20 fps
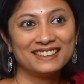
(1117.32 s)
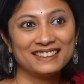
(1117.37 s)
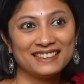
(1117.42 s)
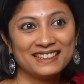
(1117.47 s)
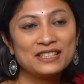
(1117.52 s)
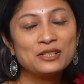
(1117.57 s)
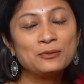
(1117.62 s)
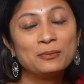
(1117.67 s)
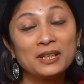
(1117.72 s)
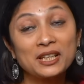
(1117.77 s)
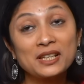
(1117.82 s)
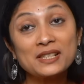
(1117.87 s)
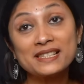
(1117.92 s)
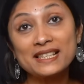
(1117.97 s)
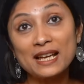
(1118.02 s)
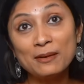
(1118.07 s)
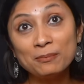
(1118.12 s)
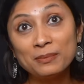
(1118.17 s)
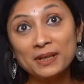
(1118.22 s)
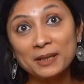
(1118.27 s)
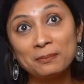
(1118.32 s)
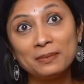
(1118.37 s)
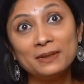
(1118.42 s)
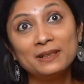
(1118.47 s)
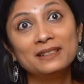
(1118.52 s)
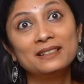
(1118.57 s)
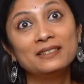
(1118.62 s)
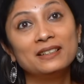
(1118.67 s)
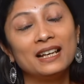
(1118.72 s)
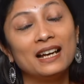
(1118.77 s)
So because some people
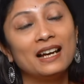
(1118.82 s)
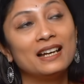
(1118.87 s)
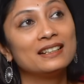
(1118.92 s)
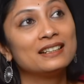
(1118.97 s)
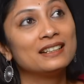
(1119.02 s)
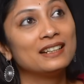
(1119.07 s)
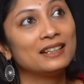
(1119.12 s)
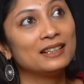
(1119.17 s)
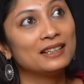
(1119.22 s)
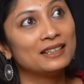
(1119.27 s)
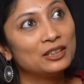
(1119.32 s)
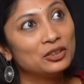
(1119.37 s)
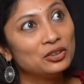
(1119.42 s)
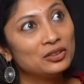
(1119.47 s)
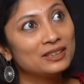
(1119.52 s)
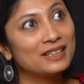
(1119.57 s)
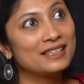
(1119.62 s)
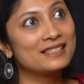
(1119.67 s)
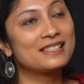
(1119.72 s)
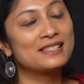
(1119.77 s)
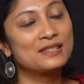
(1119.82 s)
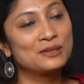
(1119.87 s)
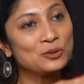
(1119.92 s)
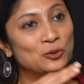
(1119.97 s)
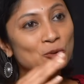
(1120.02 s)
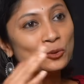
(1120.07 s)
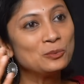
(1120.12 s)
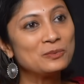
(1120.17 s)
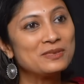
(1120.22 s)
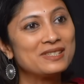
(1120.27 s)
are, there's this
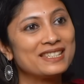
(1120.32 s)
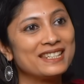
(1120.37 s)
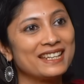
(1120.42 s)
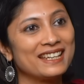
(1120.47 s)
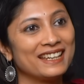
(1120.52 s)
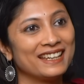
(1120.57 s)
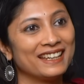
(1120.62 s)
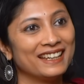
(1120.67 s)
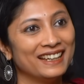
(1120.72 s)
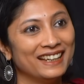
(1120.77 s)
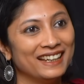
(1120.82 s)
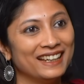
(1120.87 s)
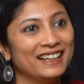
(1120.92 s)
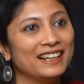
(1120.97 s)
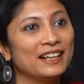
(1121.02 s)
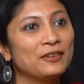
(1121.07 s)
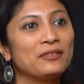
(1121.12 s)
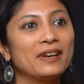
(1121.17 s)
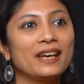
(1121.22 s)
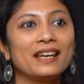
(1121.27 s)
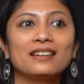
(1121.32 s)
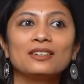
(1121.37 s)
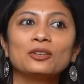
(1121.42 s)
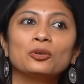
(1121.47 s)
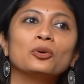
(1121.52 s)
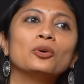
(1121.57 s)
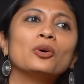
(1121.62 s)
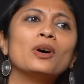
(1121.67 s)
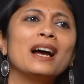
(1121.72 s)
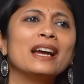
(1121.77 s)
doomsday where,
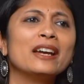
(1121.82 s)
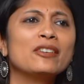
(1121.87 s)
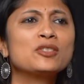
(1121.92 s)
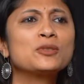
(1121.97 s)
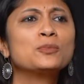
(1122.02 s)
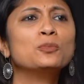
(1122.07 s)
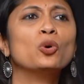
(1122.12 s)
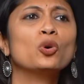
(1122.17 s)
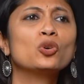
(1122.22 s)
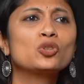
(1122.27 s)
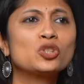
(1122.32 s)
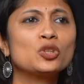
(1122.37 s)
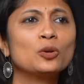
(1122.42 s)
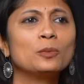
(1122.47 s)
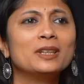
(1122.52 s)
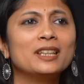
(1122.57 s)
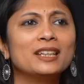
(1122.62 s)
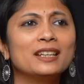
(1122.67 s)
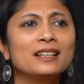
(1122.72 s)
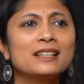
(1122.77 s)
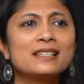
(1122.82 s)
I have smoked so many years